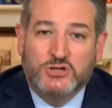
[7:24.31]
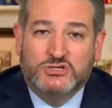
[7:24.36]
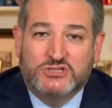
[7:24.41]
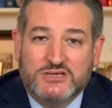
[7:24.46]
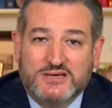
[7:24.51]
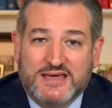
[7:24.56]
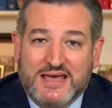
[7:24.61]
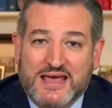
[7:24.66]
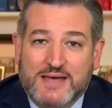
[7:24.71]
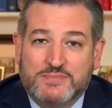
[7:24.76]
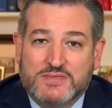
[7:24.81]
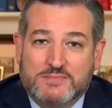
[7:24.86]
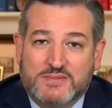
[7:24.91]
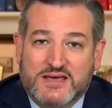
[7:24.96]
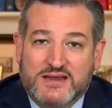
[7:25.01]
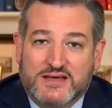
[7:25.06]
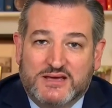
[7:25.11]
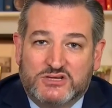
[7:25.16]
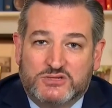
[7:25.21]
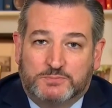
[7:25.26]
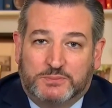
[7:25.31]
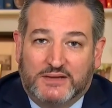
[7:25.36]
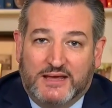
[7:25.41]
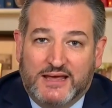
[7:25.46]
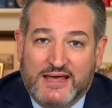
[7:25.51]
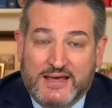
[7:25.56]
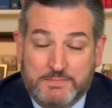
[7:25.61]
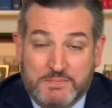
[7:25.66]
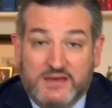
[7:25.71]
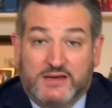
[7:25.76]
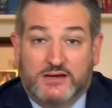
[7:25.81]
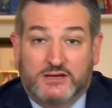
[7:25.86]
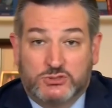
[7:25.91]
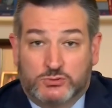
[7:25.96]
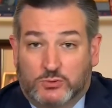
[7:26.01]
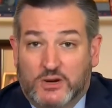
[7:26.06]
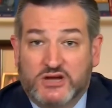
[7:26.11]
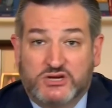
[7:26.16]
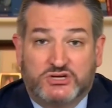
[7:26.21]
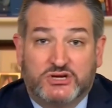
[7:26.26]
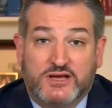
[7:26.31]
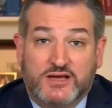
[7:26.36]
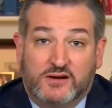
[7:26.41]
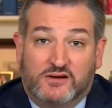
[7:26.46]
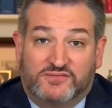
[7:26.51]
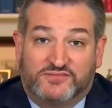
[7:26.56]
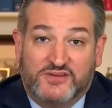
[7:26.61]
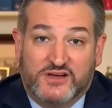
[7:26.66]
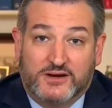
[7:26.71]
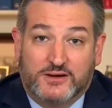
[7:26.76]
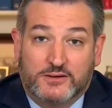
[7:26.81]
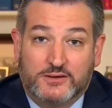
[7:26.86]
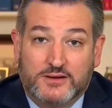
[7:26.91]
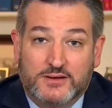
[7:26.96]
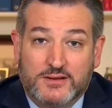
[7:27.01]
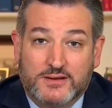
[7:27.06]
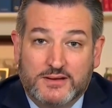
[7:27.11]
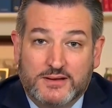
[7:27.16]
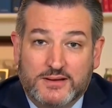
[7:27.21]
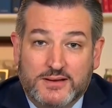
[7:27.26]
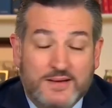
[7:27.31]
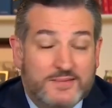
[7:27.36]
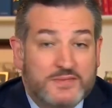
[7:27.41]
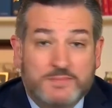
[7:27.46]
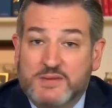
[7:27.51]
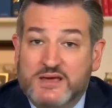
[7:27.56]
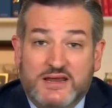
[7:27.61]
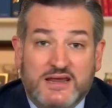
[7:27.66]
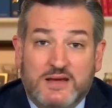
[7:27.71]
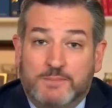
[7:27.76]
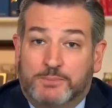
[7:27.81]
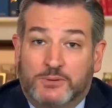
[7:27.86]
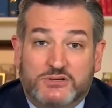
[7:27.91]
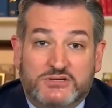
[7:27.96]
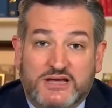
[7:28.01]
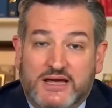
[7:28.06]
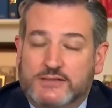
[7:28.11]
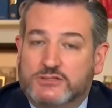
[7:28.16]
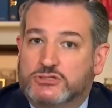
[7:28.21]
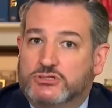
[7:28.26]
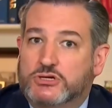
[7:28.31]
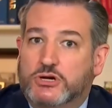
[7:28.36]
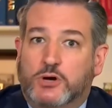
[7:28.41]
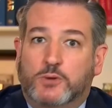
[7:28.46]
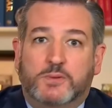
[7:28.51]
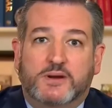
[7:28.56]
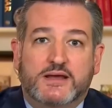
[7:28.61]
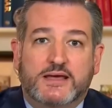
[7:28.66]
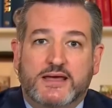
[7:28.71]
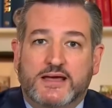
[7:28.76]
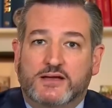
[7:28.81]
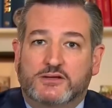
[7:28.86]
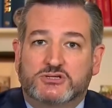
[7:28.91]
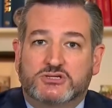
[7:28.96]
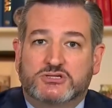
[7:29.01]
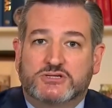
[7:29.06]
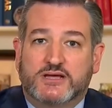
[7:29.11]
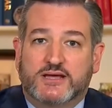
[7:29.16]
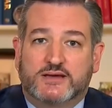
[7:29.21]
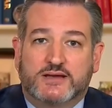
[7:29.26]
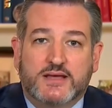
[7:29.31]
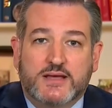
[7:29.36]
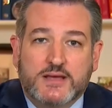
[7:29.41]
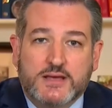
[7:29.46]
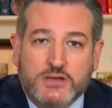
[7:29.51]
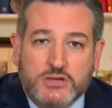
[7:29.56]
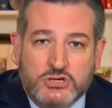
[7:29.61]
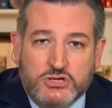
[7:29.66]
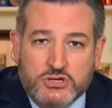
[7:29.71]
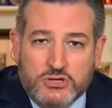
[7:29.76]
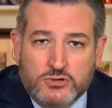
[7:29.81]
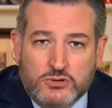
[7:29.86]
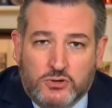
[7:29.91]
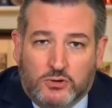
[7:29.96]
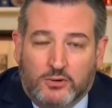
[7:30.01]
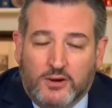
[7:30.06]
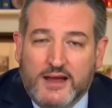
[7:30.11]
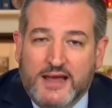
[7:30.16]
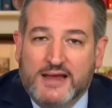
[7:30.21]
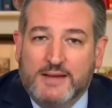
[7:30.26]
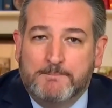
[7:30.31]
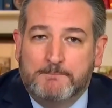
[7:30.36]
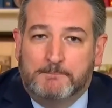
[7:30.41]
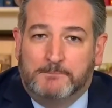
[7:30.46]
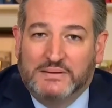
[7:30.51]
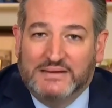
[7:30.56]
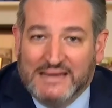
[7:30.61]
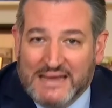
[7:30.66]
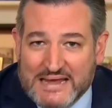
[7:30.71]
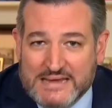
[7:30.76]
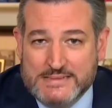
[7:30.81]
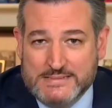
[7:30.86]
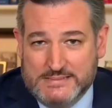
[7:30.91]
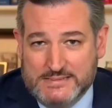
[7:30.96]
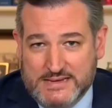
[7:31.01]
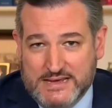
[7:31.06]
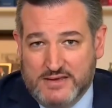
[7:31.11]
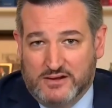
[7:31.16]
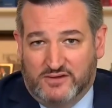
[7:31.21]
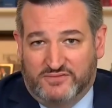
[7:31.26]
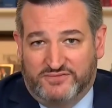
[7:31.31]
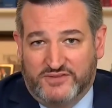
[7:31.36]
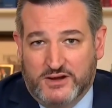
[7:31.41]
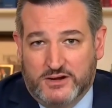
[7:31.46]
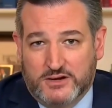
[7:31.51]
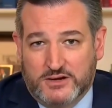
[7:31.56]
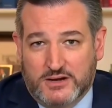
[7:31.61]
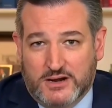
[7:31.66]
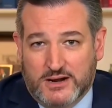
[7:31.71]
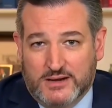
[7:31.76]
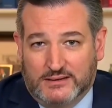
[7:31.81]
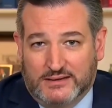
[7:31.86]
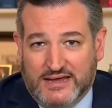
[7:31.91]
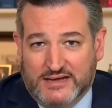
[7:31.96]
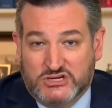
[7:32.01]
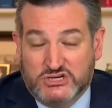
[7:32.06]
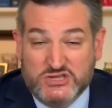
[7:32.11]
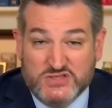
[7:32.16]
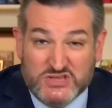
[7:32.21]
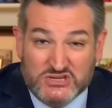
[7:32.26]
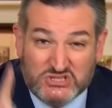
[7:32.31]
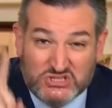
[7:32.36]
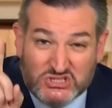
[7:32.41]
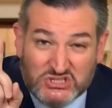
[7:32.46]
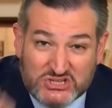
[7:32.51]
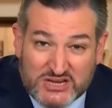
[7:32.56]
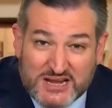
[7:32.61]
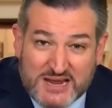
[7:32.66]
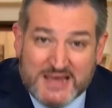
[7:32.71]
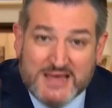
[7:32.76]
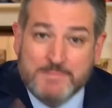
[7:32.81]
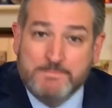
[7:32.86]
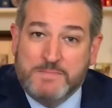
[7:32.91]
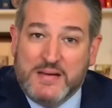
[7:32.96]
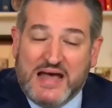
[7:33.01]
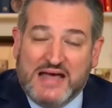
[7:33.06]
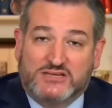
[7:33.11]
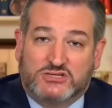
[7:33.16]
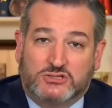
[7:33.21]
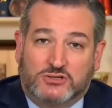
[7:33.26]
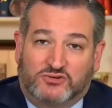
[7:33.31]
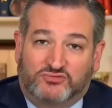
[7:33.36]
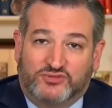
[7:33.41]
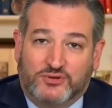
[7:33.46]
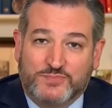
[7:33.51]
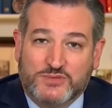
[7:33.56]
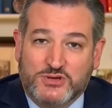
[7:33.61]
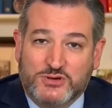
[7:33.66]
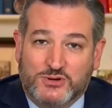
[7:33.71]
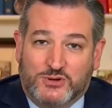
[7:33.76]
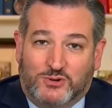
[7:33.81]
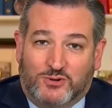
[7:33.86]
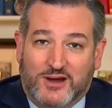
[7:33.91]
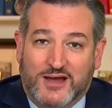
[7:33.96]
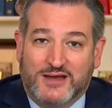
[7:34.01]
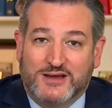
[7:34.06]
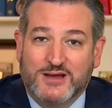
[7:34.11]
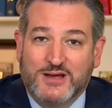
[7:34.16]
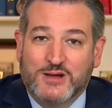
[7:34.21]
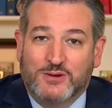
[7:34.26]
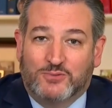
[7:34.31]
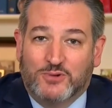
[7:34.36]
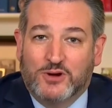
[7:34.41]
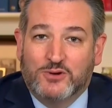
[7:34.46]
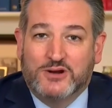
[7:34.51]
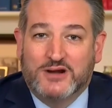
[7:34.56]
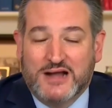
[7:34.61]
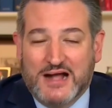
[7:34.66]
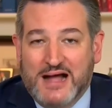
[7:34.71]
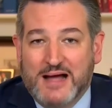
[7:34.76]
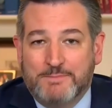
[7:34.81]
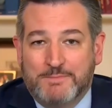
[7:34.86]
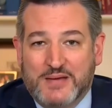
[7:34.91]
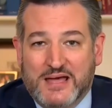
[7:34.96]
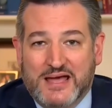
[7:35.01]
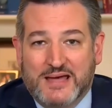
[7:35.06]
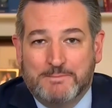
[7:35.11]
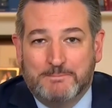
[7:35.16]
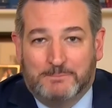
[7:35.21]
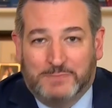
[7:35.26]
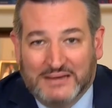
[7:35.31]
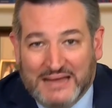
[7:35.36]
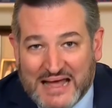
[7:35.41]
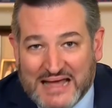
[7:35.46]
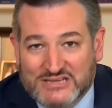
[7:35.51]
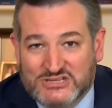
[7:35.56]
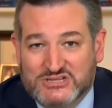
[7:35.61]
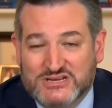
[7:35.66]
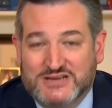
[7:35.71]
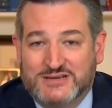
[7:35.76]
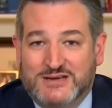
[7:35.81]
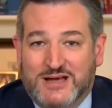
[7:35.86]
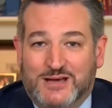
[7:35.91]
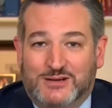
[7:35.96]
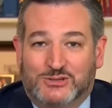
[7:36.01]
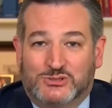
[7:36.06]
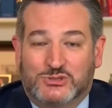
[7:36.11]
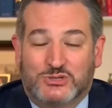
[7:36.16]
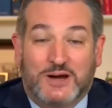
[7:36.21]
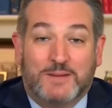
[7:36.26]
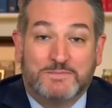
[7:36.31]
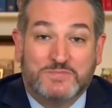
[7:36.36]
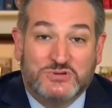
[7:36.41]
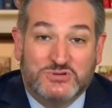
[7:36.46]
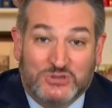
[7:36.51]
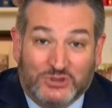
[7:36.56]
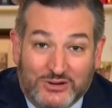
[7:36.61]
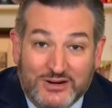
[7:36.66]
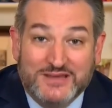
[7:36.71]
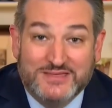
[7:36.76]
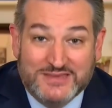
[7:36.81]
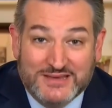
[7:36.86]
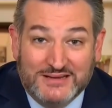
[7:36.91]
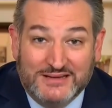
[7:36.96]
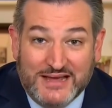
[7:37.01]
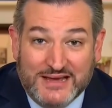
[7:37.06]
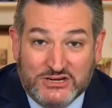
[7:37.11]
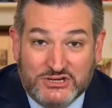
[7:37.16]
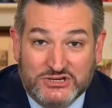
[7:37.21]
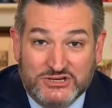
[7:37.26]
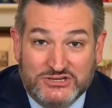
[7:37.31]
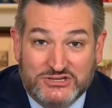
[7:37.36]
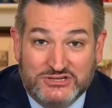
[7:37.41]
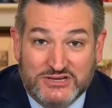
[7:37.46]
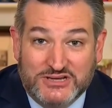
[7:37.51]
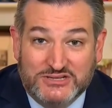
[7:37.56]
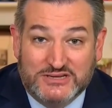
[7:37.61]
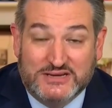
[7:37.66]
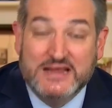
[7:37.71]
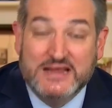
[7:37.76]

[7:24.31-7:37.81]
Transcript: here's the game the media is playing because Russia interfered. The media pretends nobody else did. Ukraine blatantly interfered in our election. The sitting ambassador from Ukraine wrote an op-ed blasting Donald you Trump during the election Do you